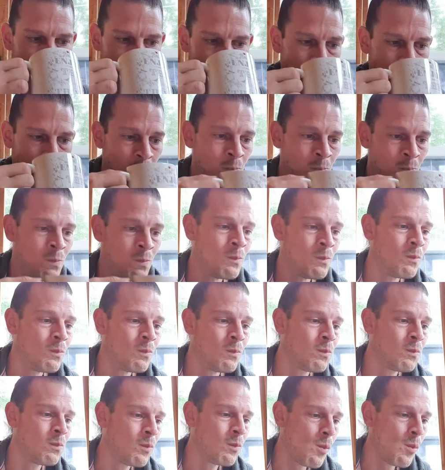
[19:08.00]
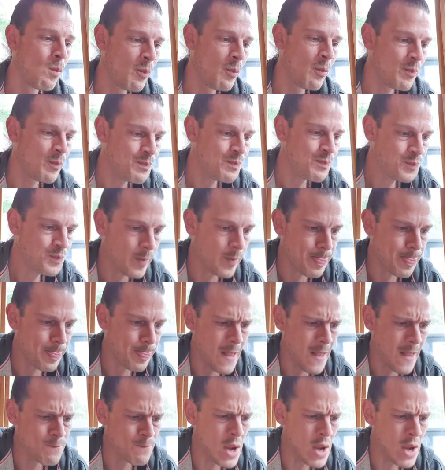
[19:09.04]
Mm.
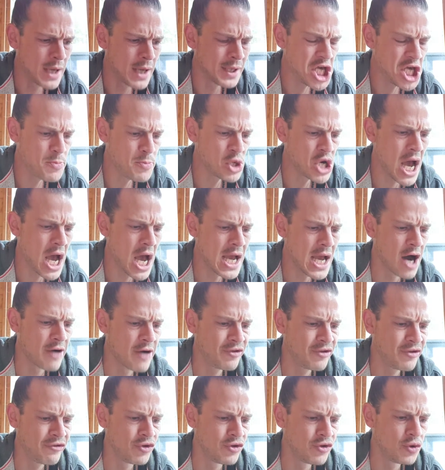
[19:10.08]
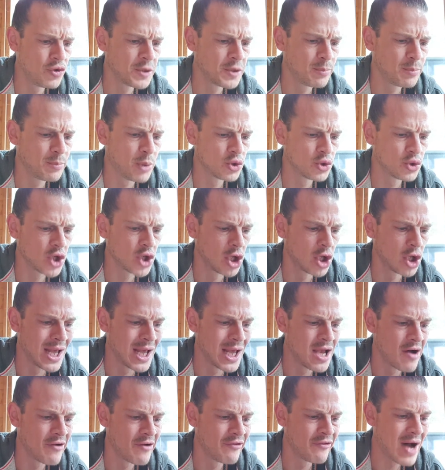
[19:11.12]
And keep an eye out for future posts on
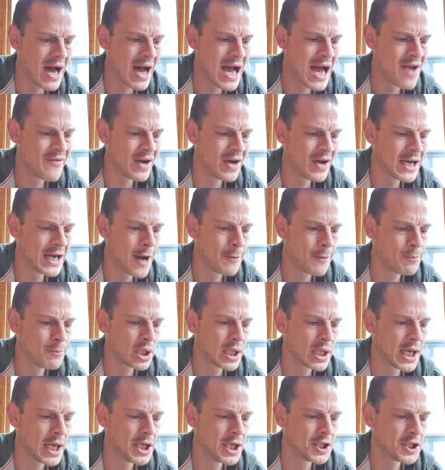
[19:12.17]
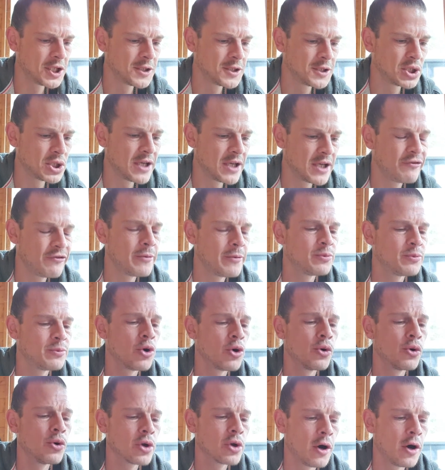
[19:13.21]
Layer 5 and application-specific
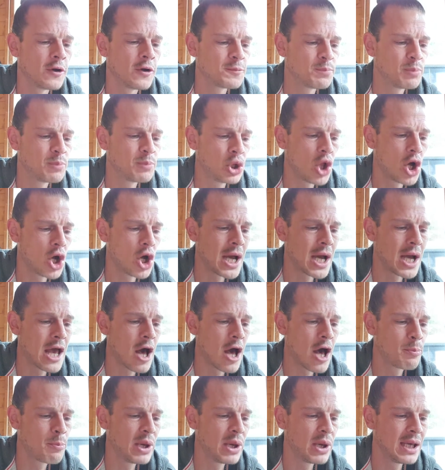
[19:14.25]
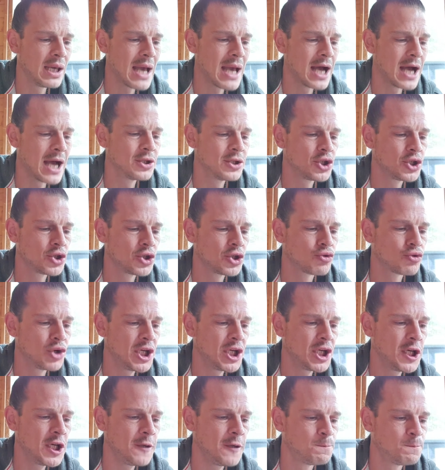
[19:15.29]
protocols built on ILP and
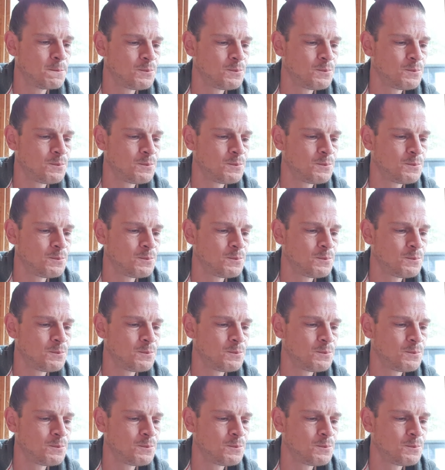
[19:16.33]
Stream.